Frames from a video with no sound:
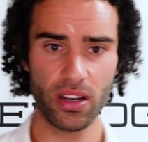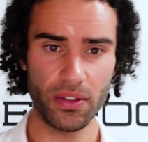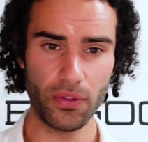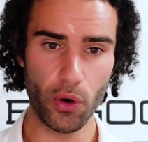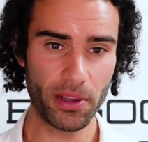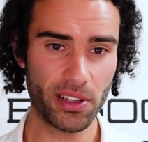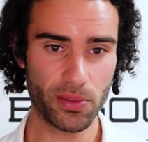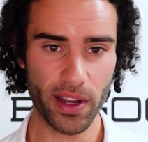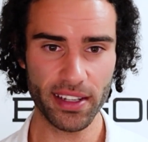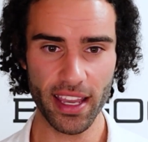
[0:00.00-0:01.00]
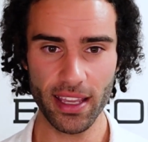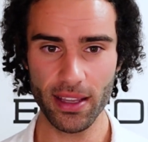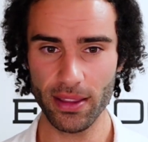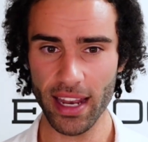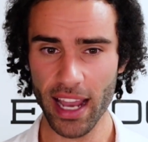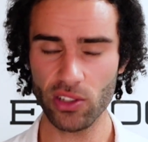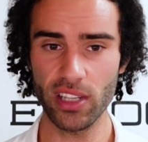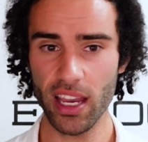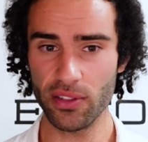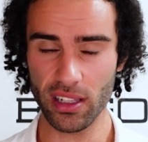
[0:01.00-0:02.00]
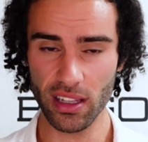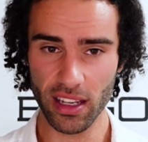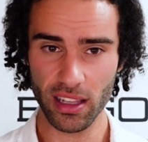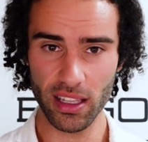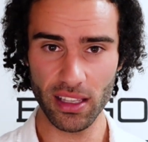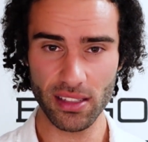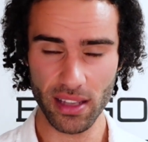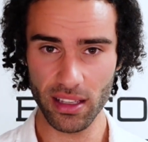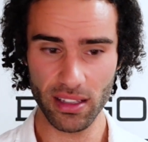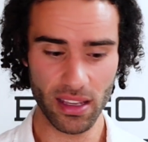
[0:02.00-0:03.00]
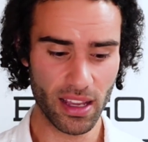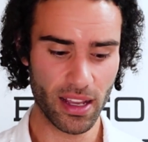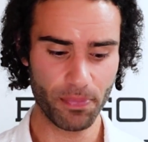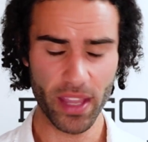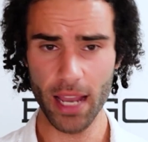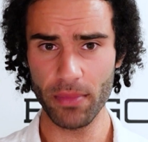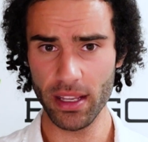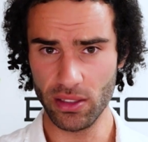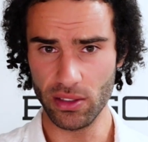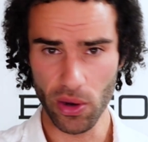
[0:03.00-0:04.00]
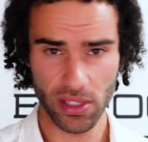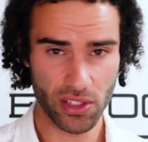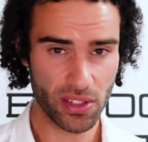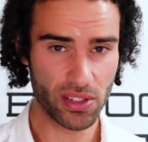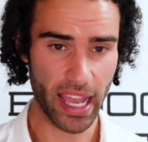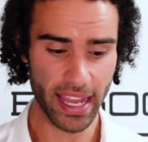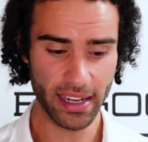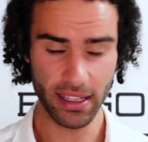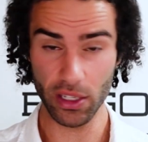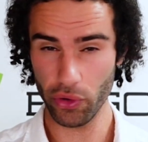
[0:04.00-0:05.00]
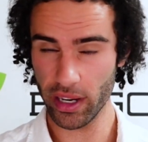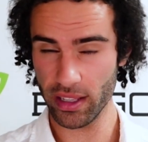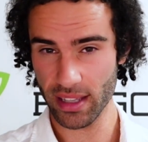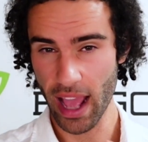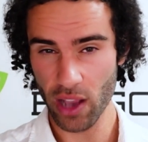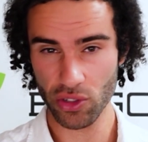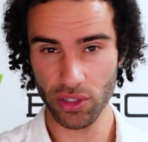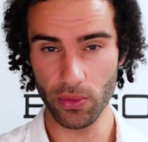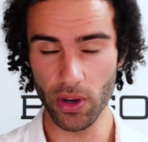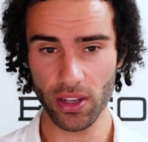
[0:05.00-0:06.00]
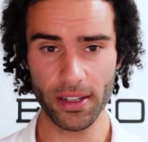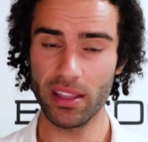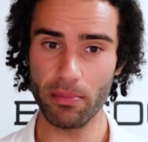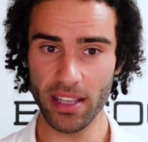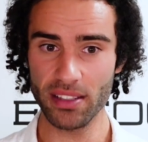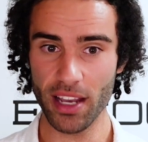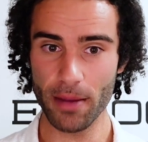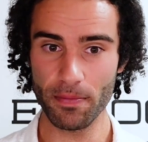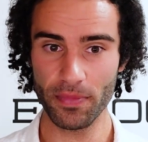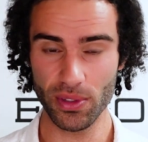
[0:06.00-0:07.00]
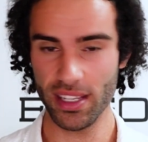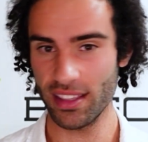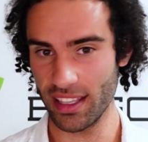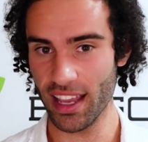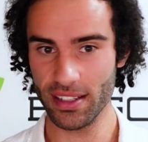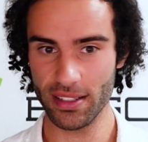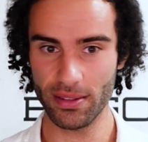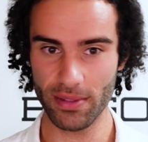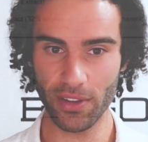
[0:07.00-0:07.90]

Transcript: formulas one day that actually have clinically studied dosages and ingredients that actually work. But in the meantime, you'll see at the end,